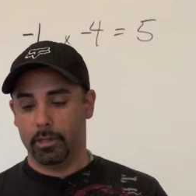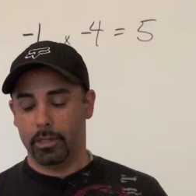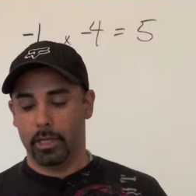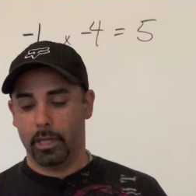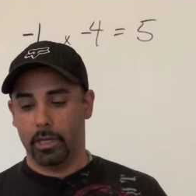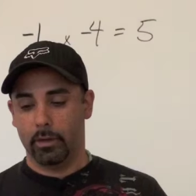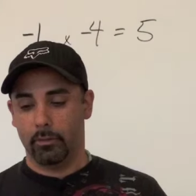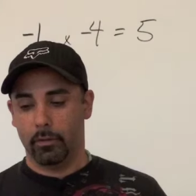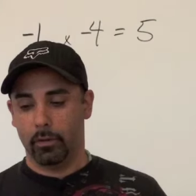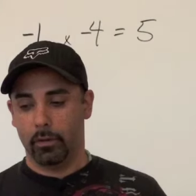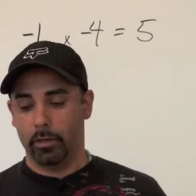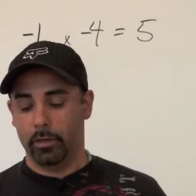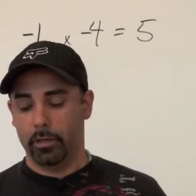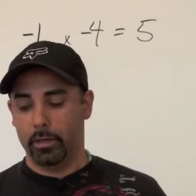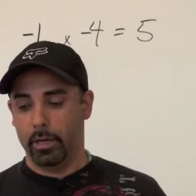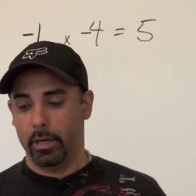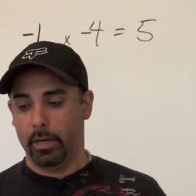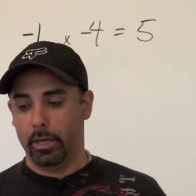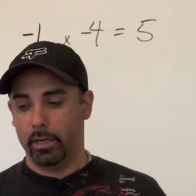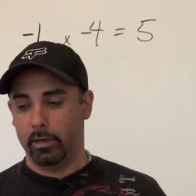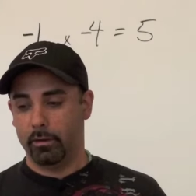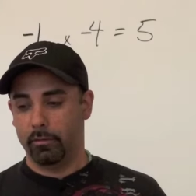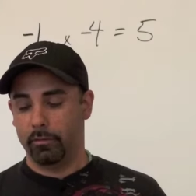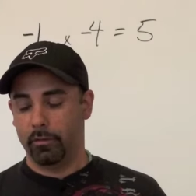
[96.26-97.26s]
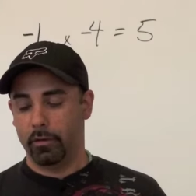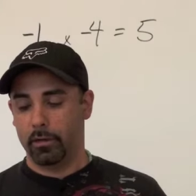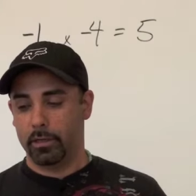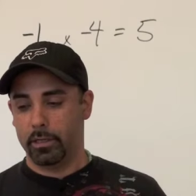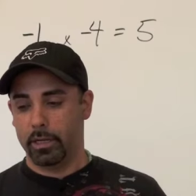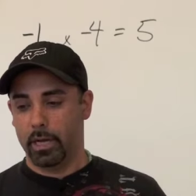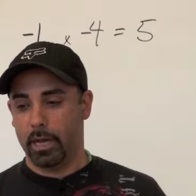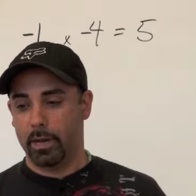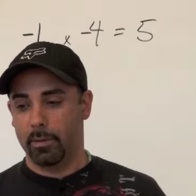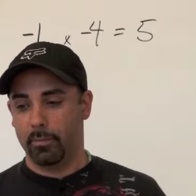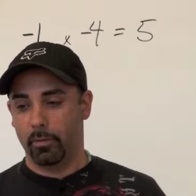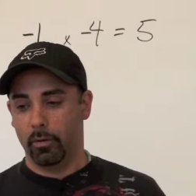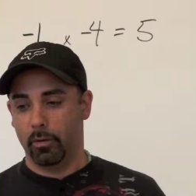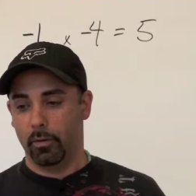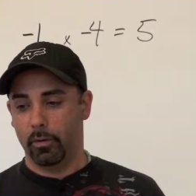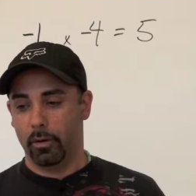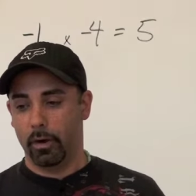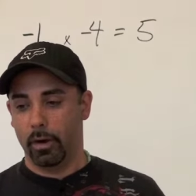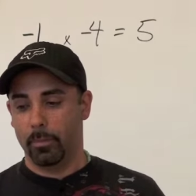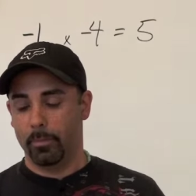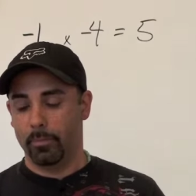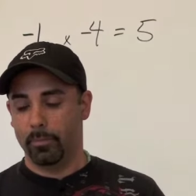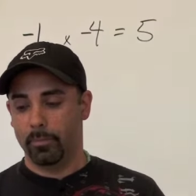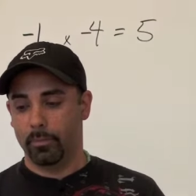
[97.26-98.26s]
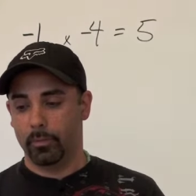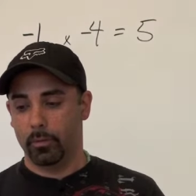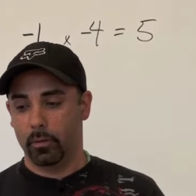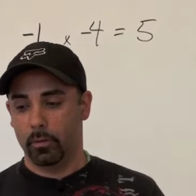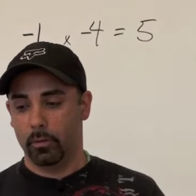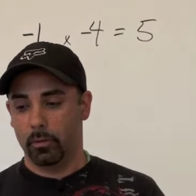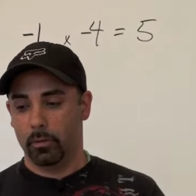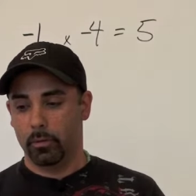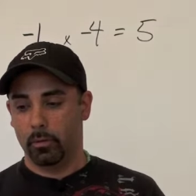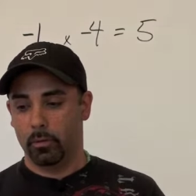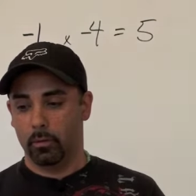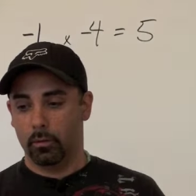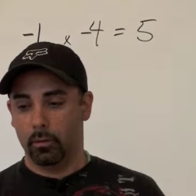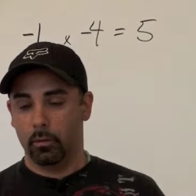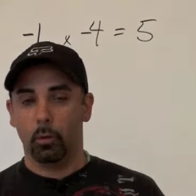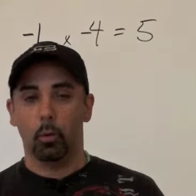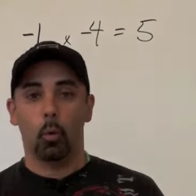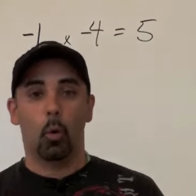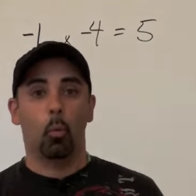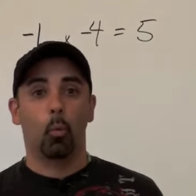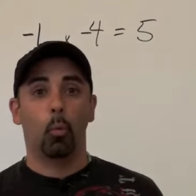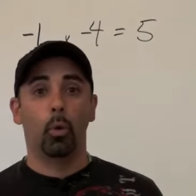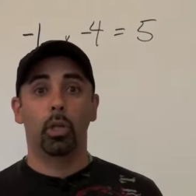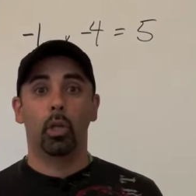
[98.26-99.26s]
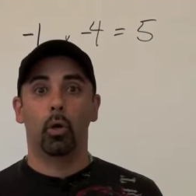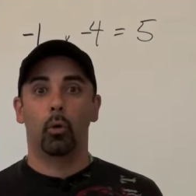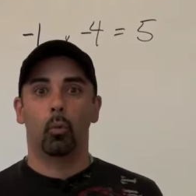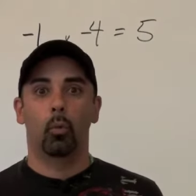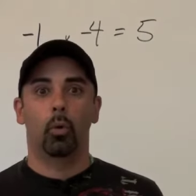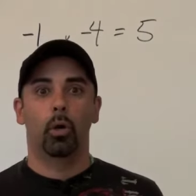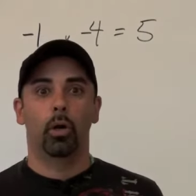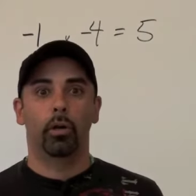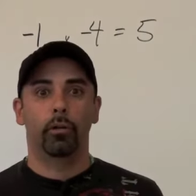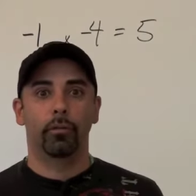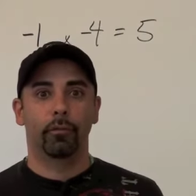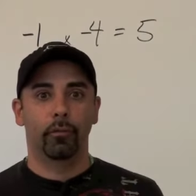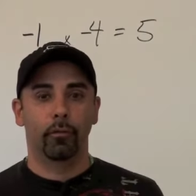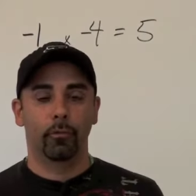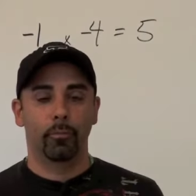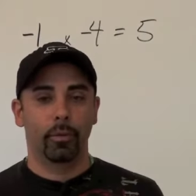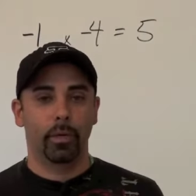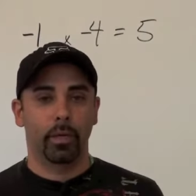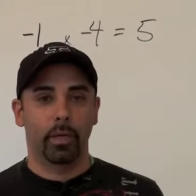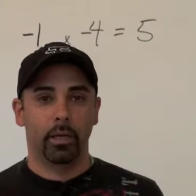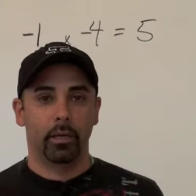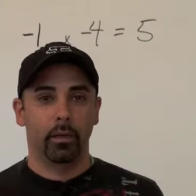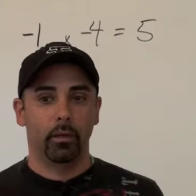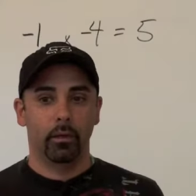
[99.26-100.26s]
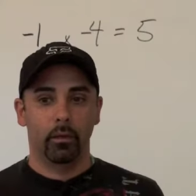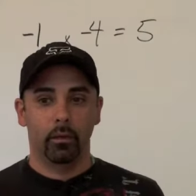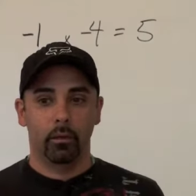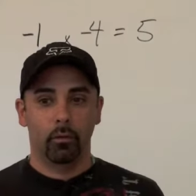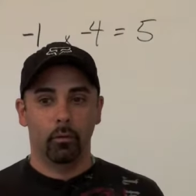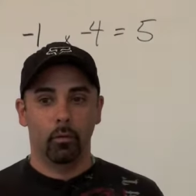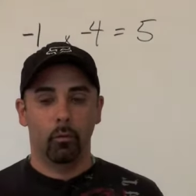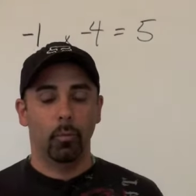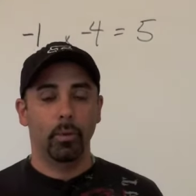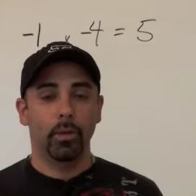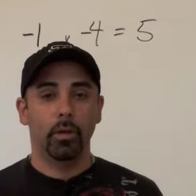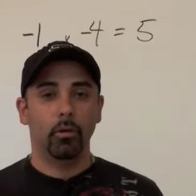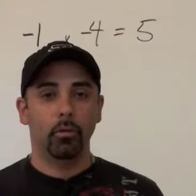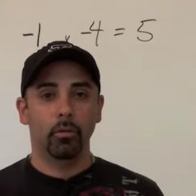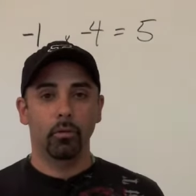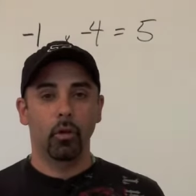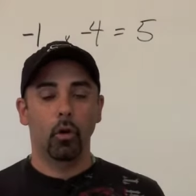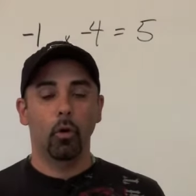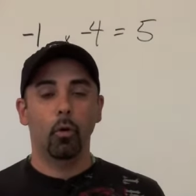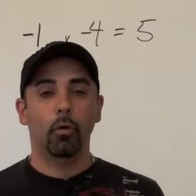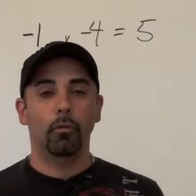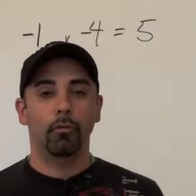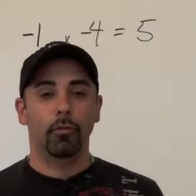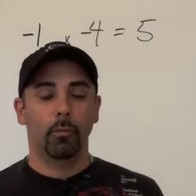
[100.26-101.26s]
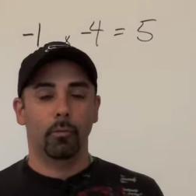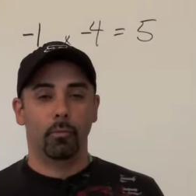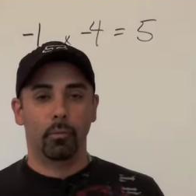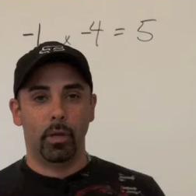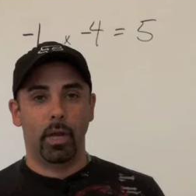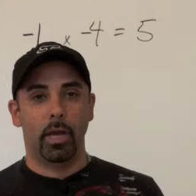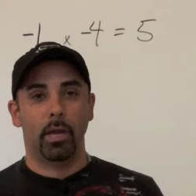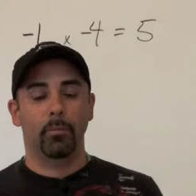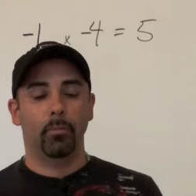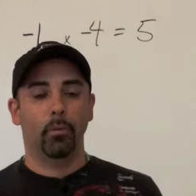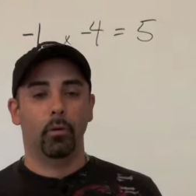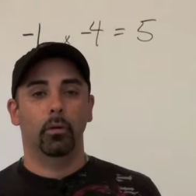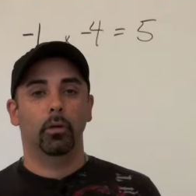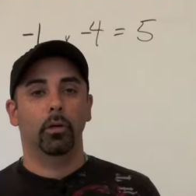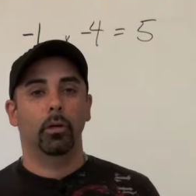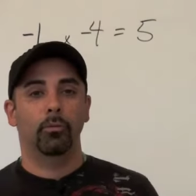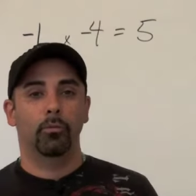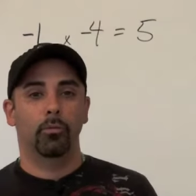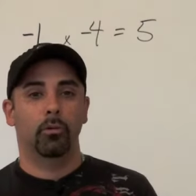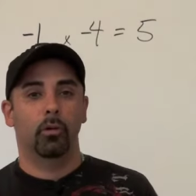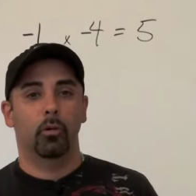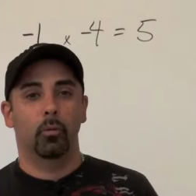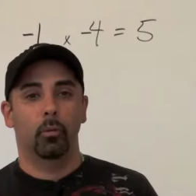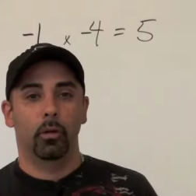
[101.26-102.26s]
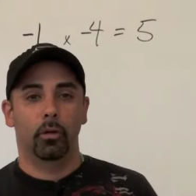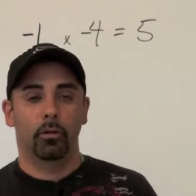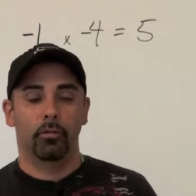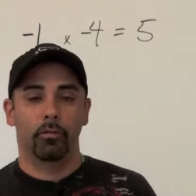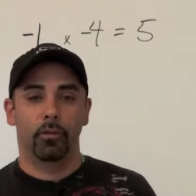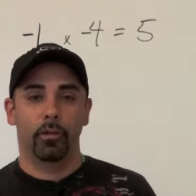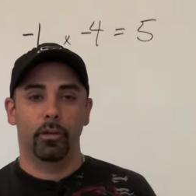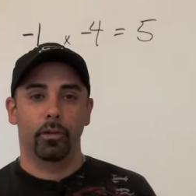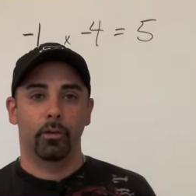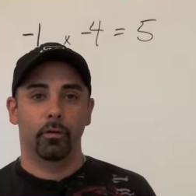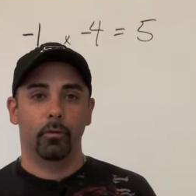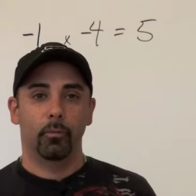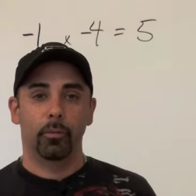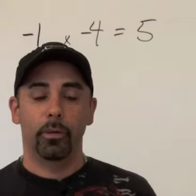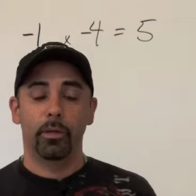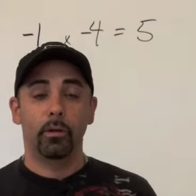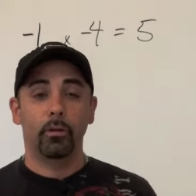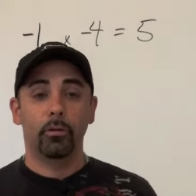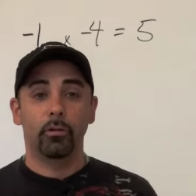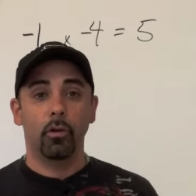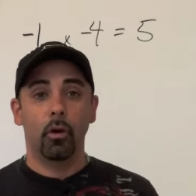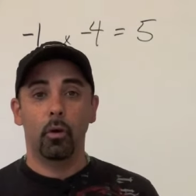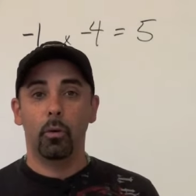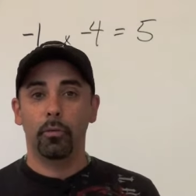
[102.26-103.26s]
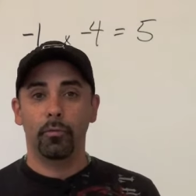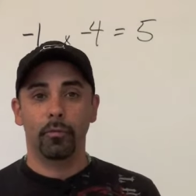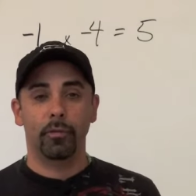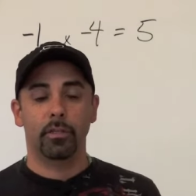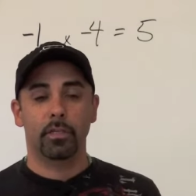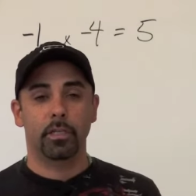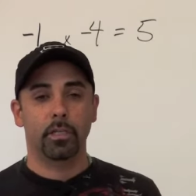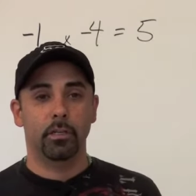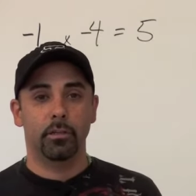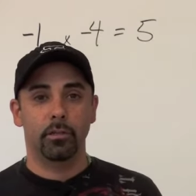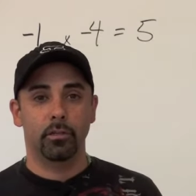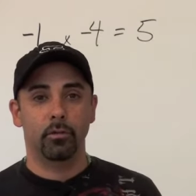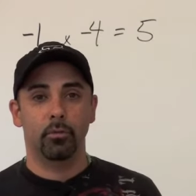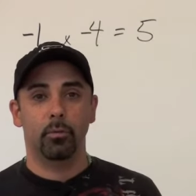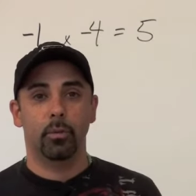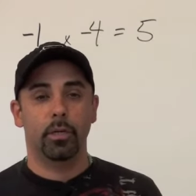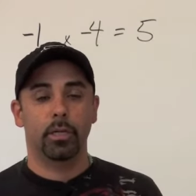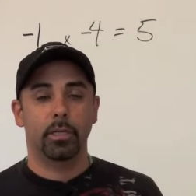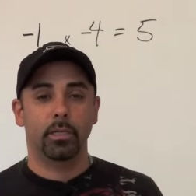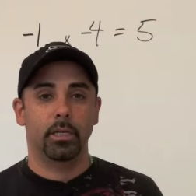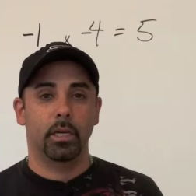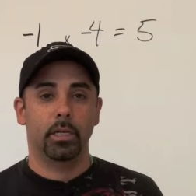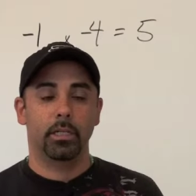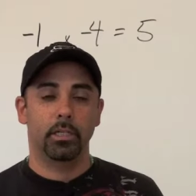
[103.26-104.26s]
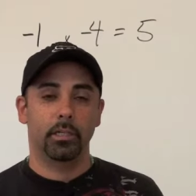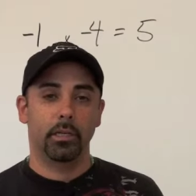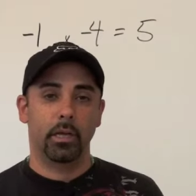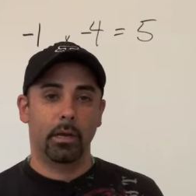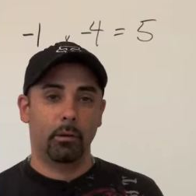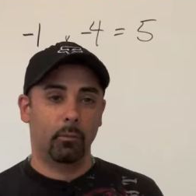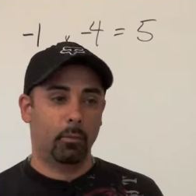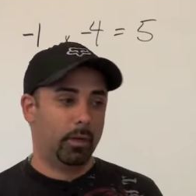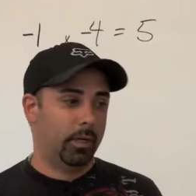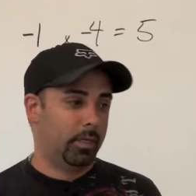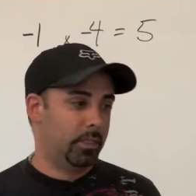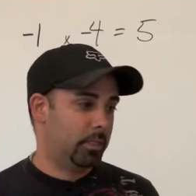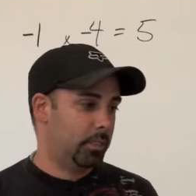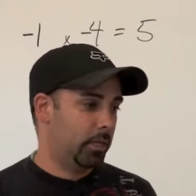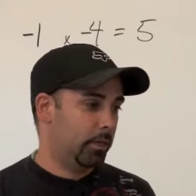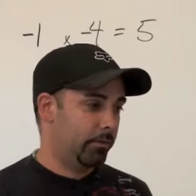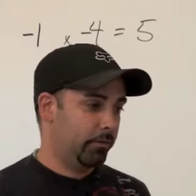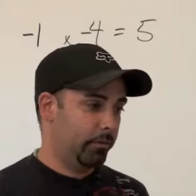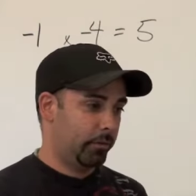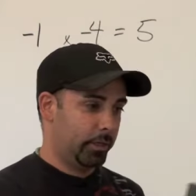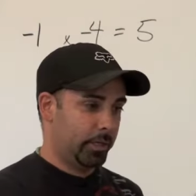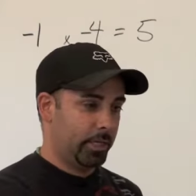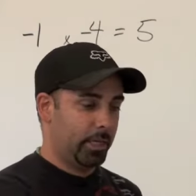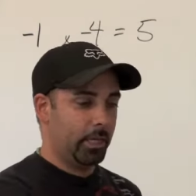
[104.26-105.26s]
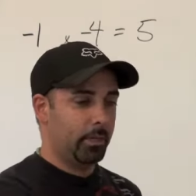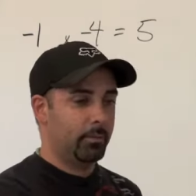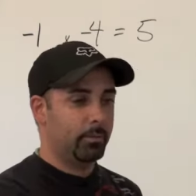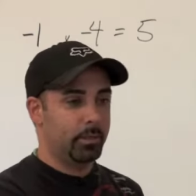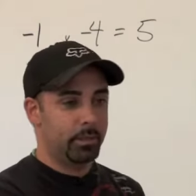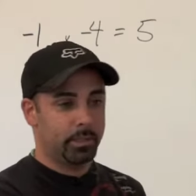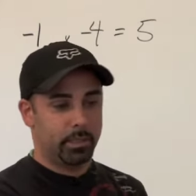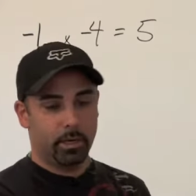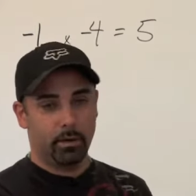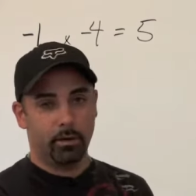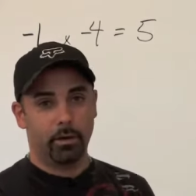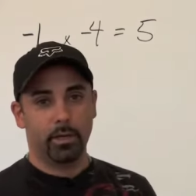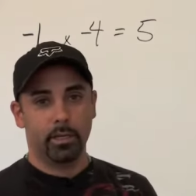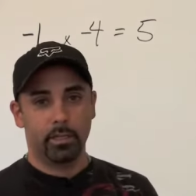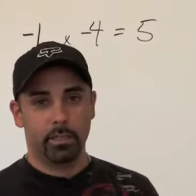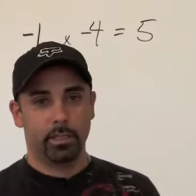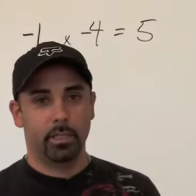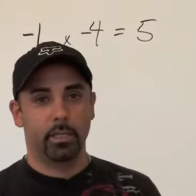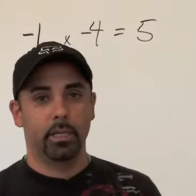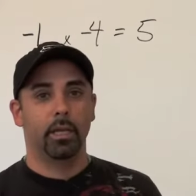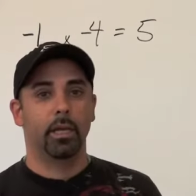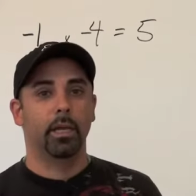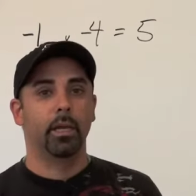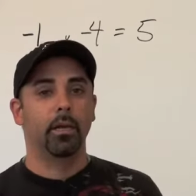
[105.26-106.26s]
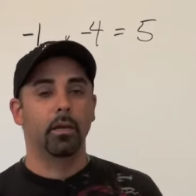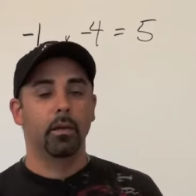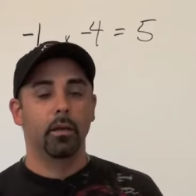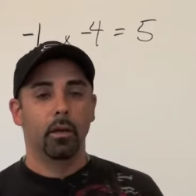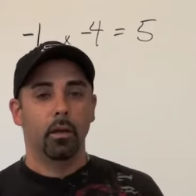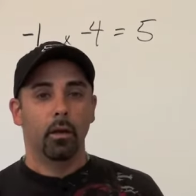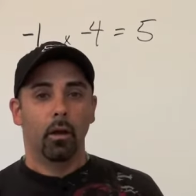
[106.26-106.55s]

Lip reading: think of a good negative for a diet program. Will it work for me? Well, we don't know if the diet program is going to work for you. We don't know if it's going to do what it's done for Cam and Terry and Cindy.